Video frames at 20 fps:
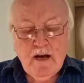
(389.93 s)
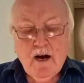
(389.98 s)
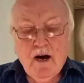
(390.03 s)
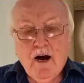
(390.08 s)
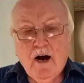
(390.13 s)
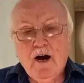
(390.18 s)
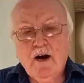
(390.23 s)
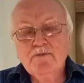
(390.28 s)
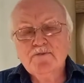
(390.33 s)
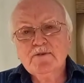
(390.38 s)

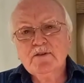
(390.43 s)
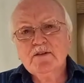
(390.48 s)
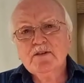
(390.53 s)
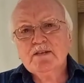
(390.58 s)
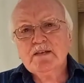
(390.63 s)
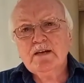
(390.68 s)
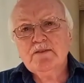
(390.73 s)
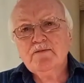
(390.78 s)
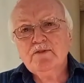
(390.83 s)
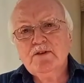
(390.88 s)
After the
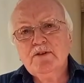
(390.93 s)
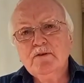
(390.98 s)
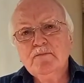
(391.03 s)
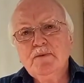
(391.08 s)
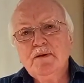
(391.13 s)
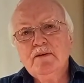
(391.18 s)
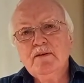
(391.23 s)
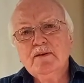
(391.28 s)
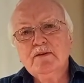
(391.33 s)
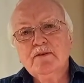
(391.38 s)
seven year
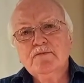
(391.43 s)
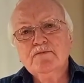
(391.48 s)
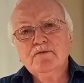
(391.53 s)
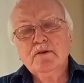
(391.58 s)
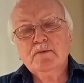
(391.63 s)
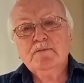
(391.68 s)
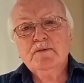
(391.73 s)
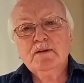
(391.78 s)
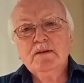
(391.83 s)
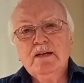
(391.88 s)
period of
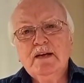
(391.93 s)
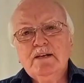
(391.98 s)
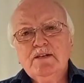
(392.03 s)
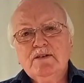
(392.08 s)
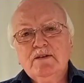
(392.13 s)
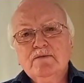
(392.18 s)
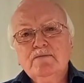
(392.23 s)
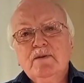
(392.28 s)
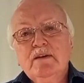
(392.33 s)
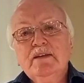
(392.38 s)

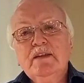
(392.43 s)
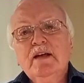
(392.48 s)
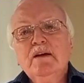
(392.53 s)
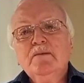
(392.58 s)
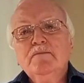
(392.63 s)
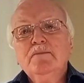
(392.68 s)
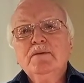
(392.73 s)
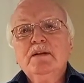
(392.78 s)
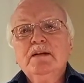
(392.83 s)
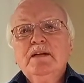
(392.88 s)
tribulation, we
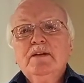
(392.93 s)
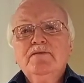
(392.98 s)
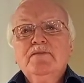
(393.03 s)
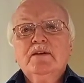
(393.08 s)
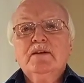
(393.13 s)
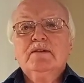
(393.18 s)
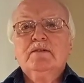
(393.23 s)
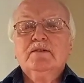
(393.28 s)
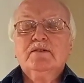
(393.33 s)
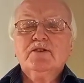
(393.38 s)
then believe
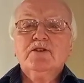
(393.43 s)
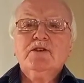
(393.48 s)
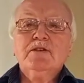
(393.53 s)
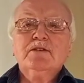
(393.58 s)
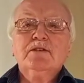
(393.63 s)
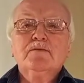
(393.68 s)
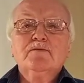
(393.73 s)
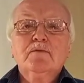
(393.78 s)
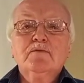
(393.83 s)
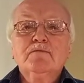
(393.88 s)
that
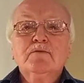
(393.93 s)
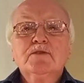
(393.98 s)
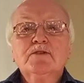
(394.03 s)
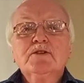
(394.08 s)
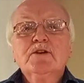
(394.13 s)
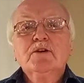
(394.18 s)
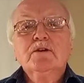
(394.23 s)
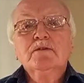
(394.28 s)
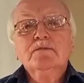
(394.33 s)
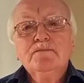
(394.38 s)
Jesus will
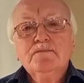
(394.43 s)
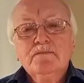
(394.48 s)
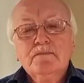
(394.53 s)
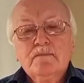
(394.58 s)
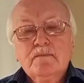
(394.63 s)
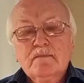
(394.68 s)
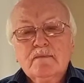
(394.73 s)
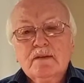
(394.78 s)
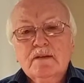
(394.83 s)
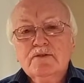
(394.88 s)
return
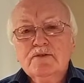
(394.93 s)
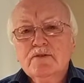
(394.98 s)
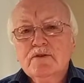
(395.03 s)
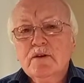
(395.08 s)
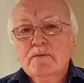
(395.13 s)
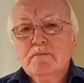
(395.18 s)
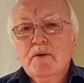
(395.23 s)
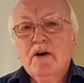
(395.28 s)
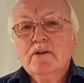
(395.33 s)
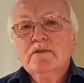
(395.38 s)
to
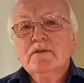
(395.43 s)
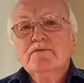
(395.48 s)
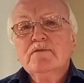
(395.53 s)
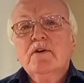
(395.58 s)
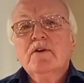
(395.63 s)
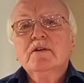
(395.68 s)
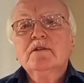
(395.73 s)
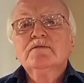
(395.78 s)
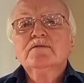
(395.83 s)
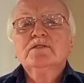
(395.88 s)
the Mount of
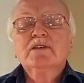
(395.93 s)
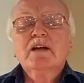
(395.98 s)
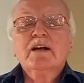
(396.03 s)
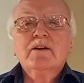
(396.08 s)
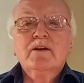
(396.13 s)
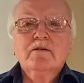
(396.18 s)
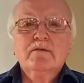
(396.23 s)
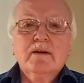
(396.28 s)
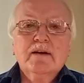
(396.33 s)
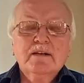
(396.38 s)
Olives,
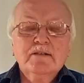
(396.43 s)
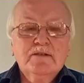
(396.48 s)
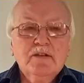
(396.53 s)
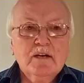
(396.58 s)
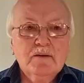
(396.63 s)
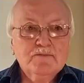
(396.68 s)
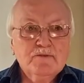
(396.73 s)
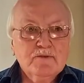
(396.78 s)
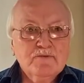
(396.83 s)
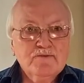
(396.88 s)
Zechariah
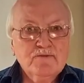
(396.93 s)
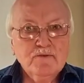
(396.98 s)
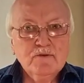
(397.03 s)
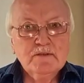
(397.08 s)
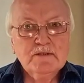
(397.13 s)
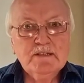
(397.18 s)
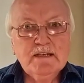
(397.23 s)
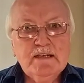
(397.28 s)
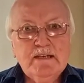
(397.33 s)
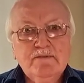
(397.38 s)
chapter
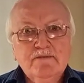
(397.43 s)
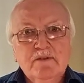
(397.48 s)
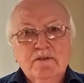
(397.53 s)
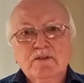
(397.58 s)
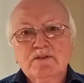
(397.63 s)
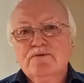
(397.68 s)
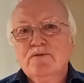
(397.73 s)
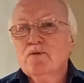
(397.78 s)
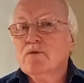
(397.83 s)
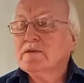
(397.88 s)
14,
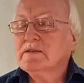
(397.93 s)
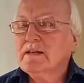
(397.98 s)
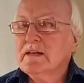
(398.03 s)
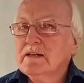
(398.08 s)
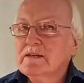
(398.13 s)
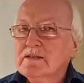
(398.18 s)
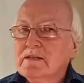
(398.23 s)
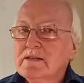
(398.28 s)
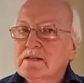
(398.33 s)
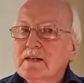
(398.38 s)
verse 4
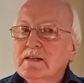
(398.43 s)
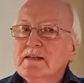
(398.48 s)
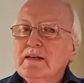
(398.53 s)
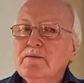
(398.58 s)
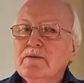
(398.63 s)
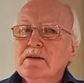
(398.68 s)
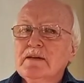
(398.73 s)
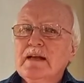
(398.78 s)
tells us that he will